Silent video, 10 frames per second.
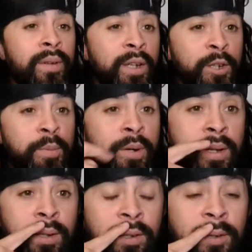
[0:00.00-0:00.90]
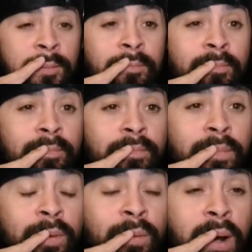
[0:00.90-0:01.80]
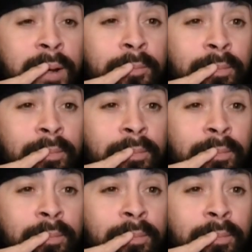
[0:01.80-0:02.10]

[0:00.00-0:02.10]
experience, right?